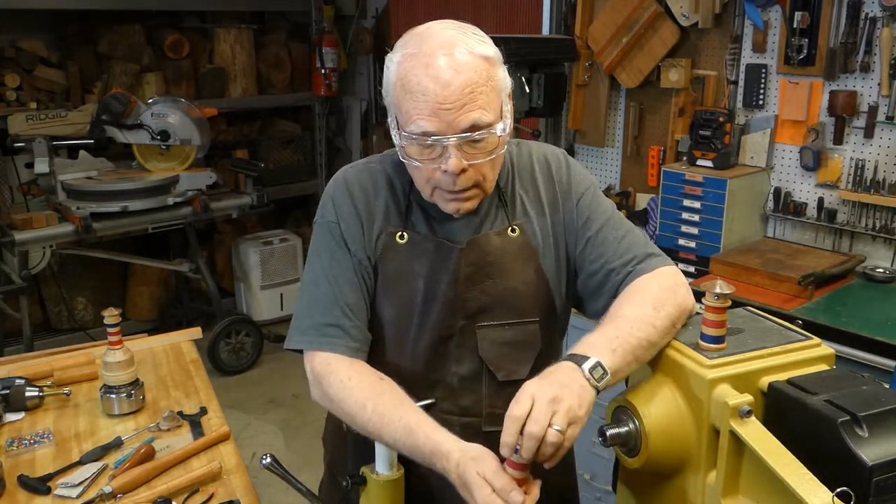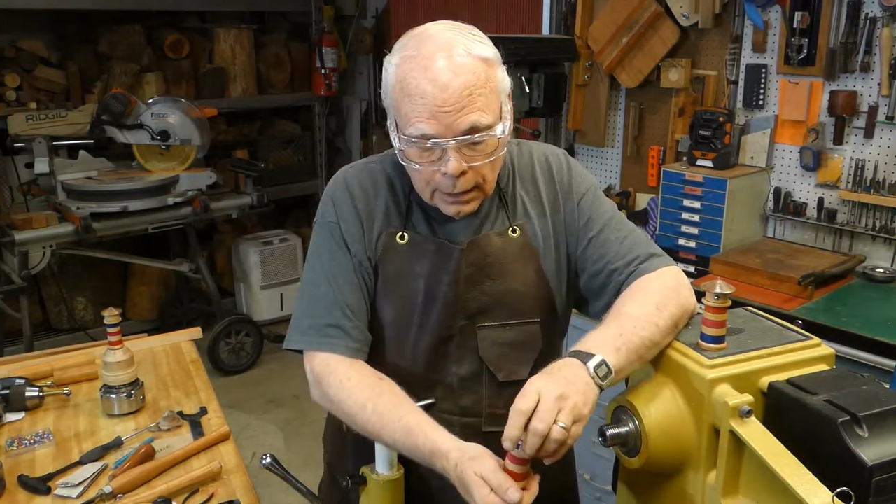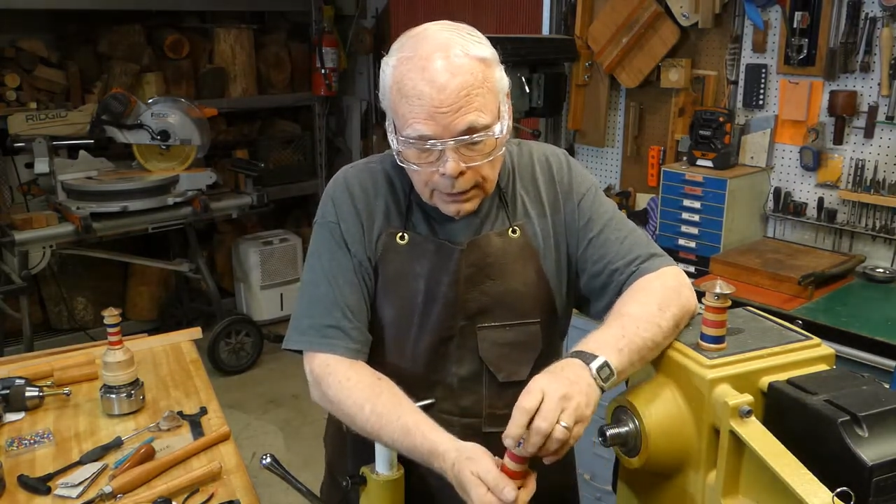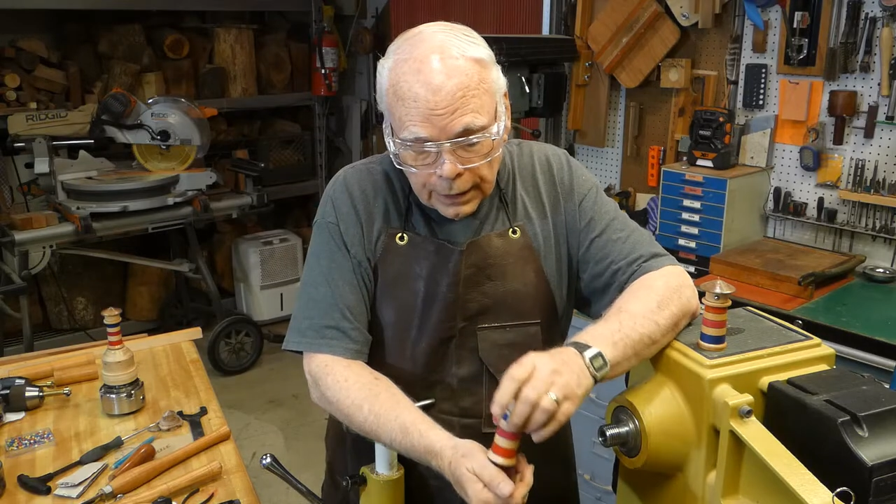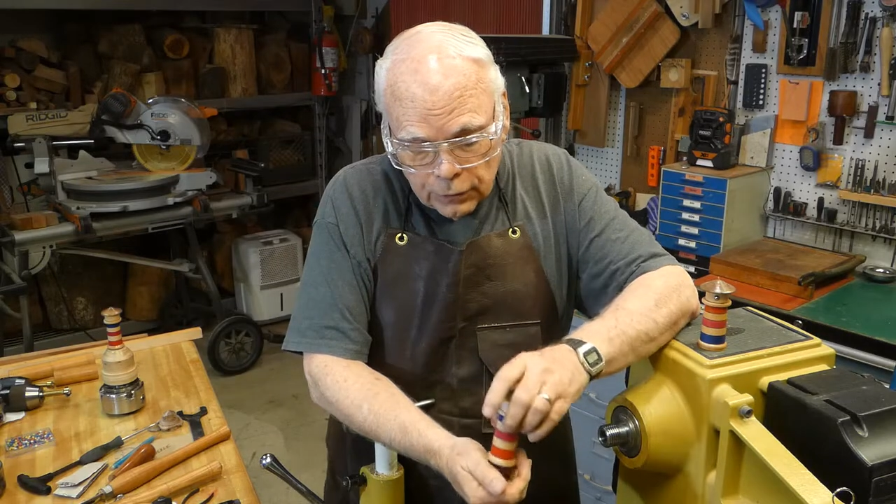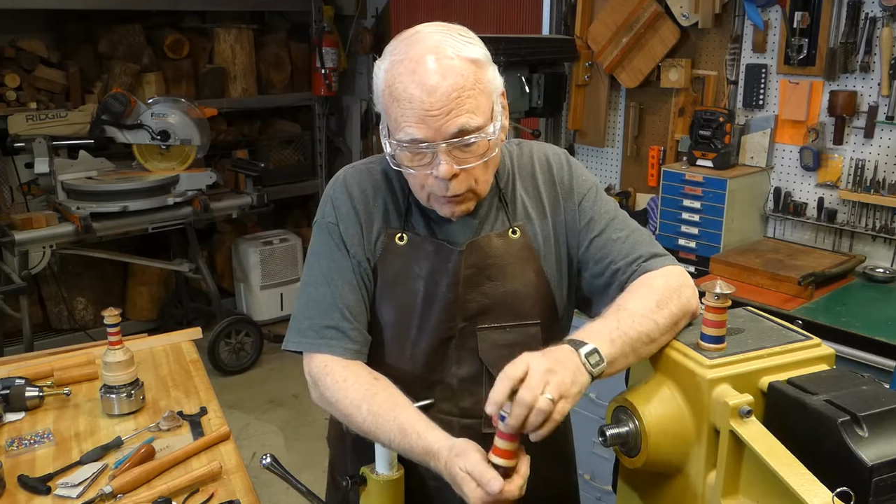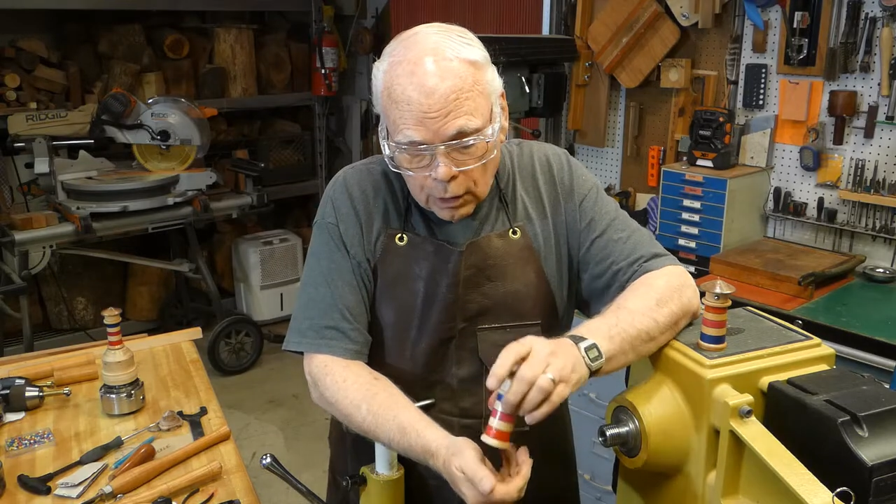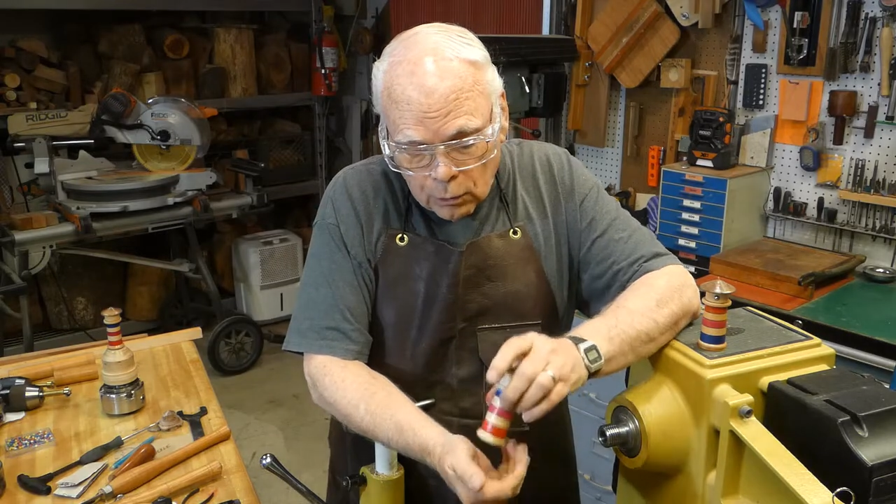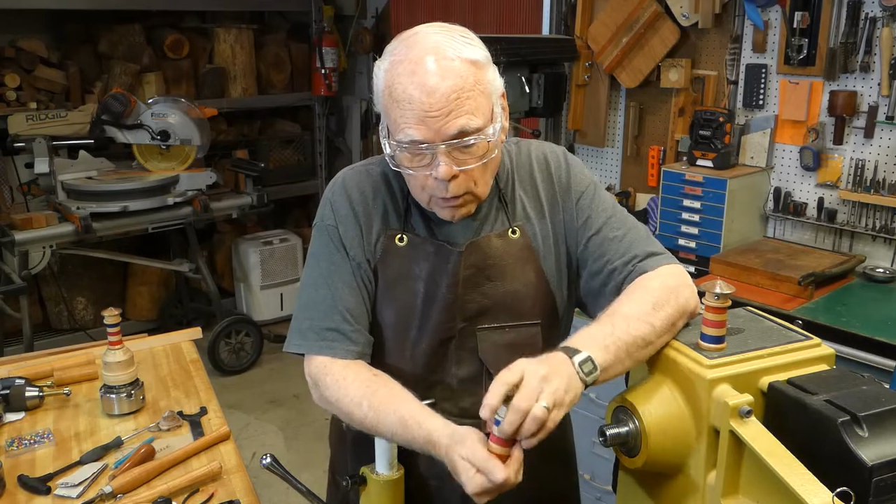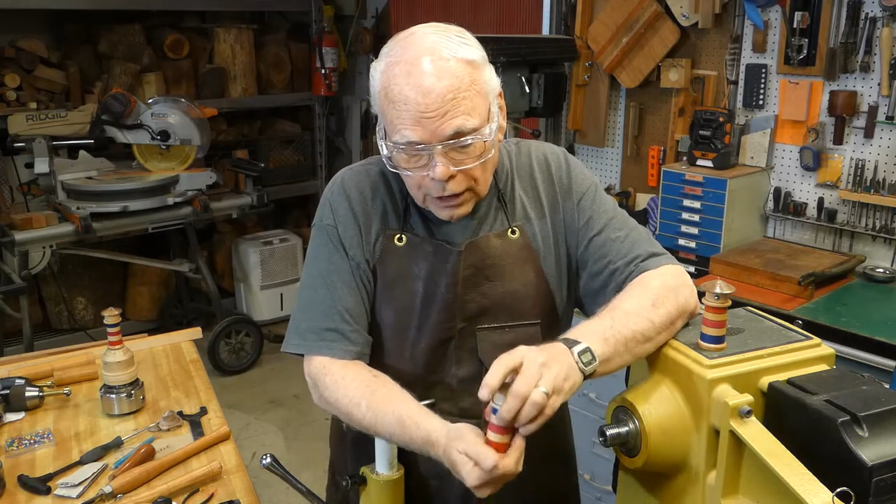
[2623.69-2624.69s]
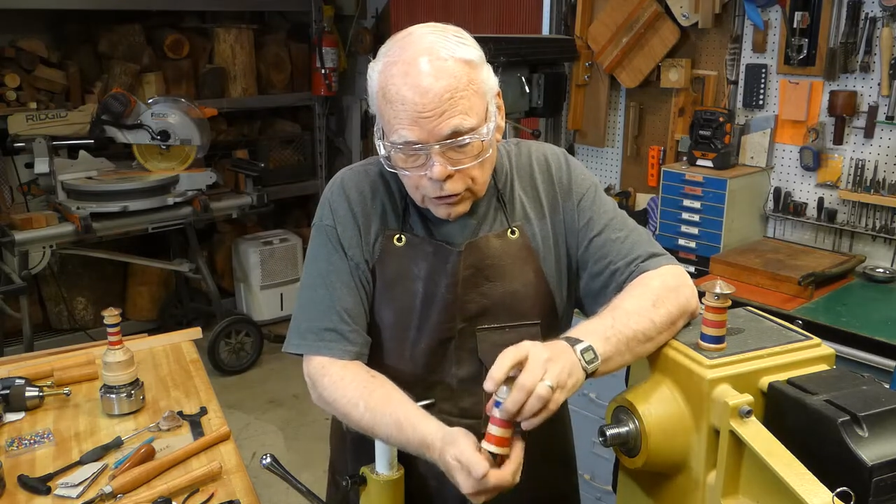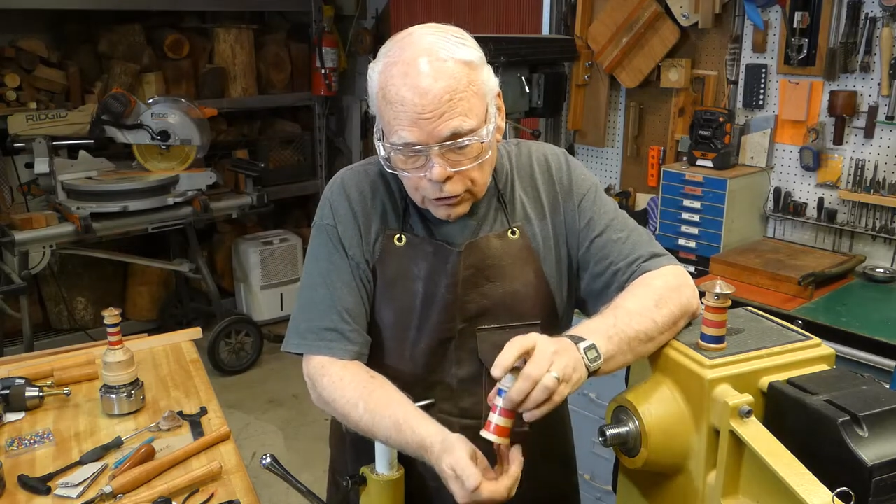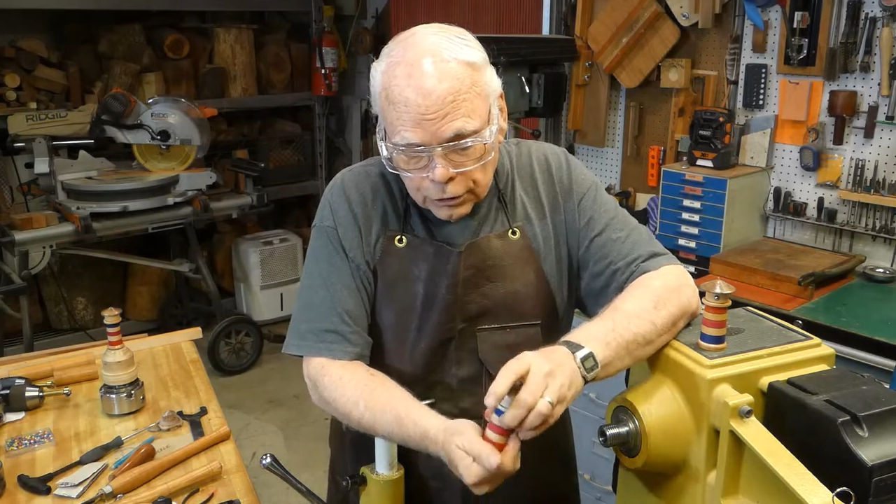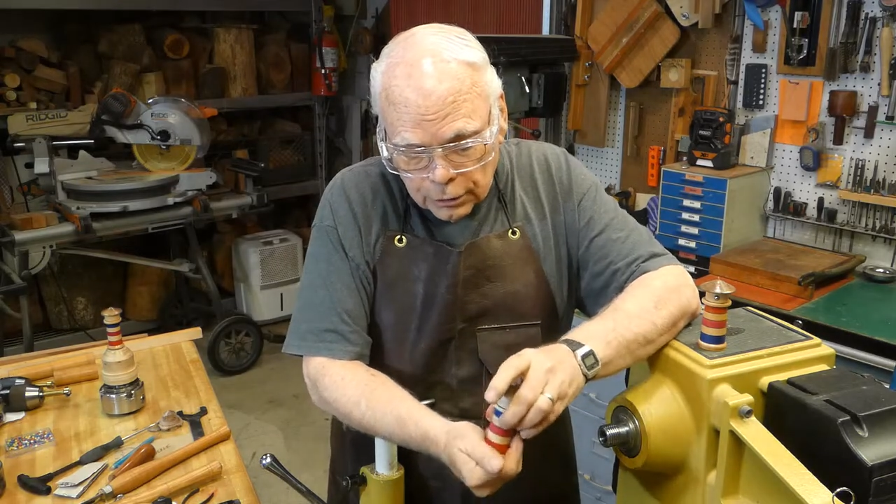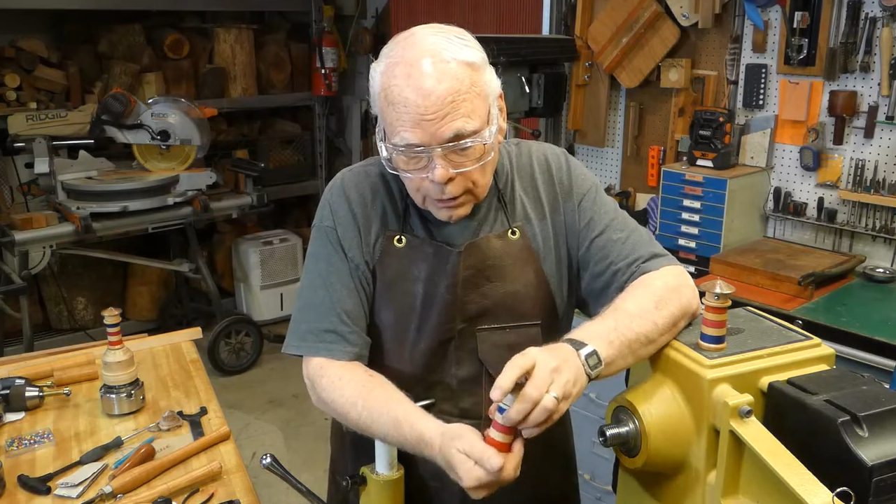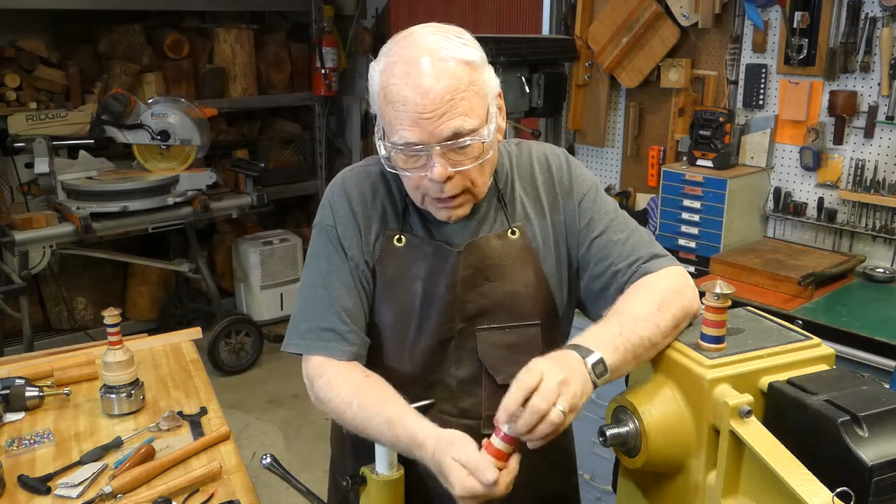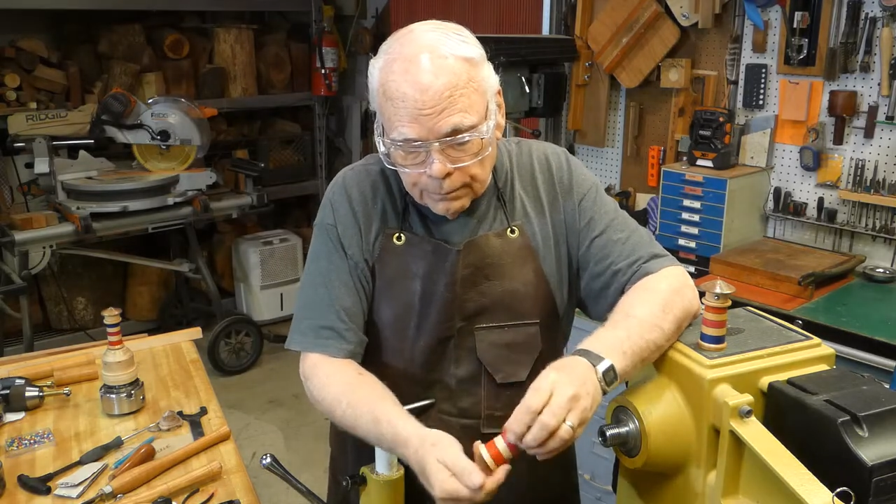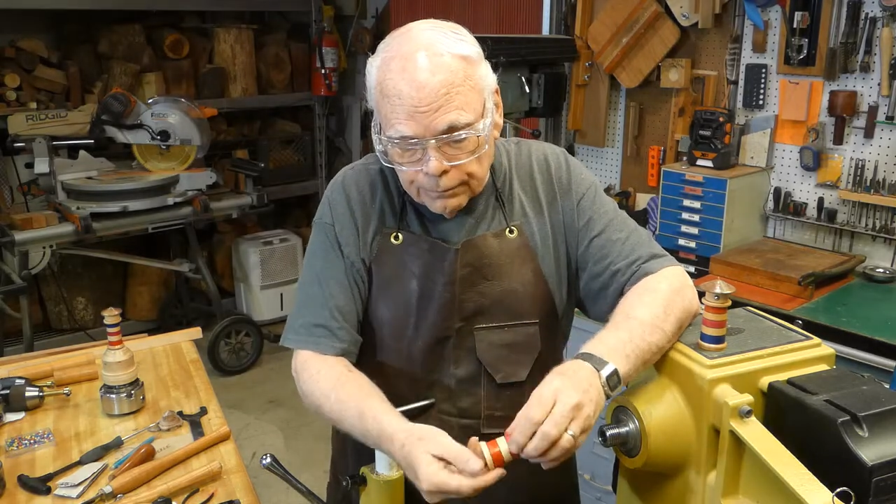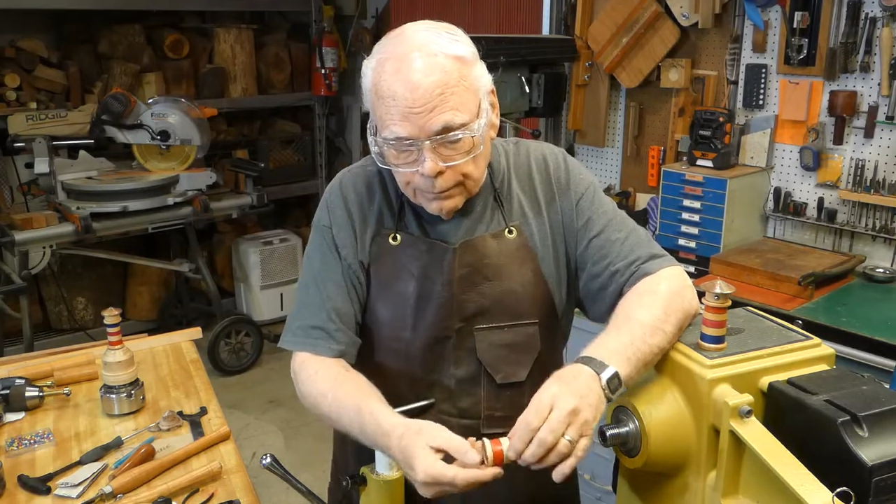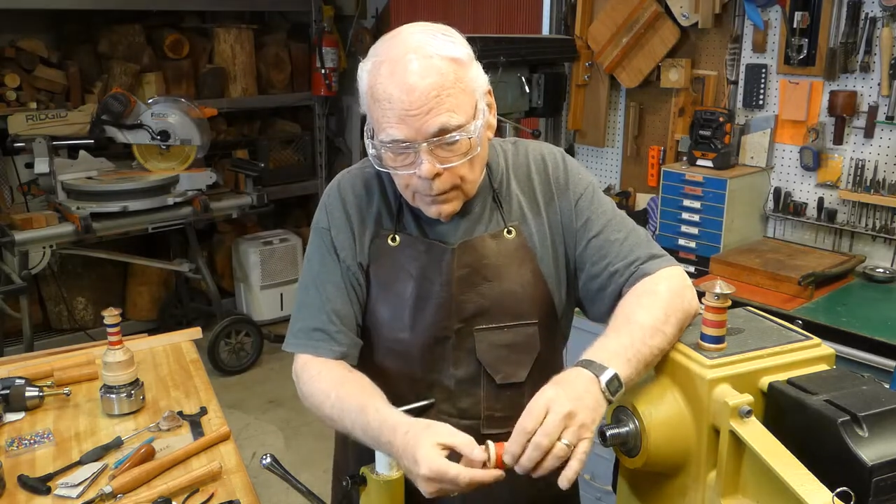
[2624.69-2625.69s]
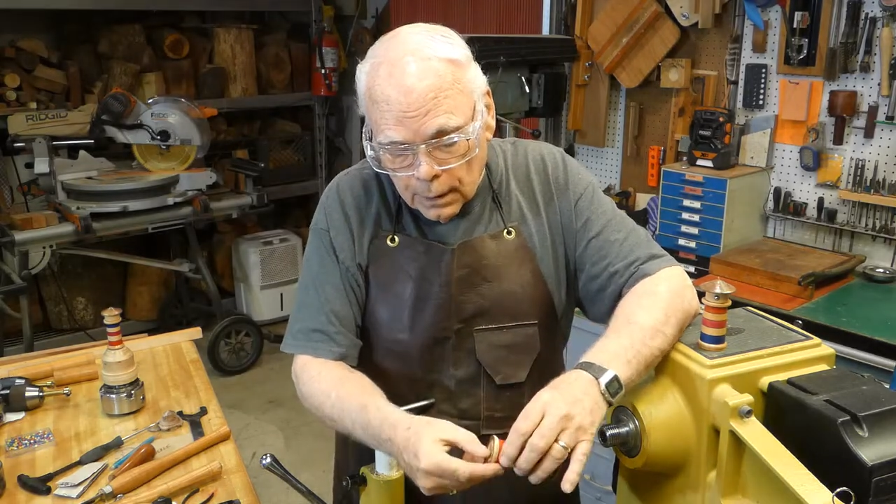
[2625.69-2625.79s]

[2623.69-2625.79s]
Now again, you want to watch your